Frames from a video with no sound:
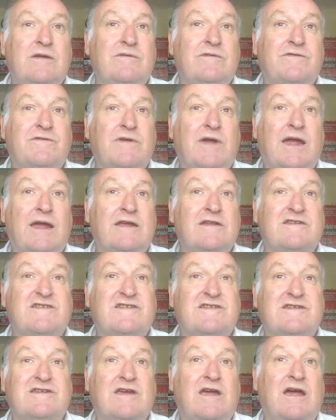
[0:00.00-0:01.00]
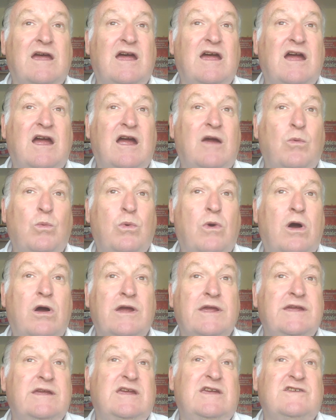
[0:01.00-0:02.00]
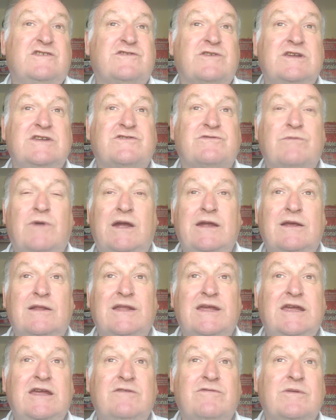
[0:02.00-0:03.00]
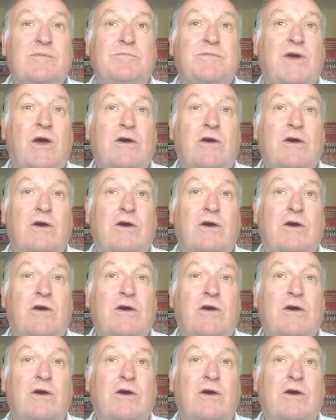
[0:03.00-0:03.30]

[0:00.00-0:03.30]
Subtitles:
In fact, why is Israel even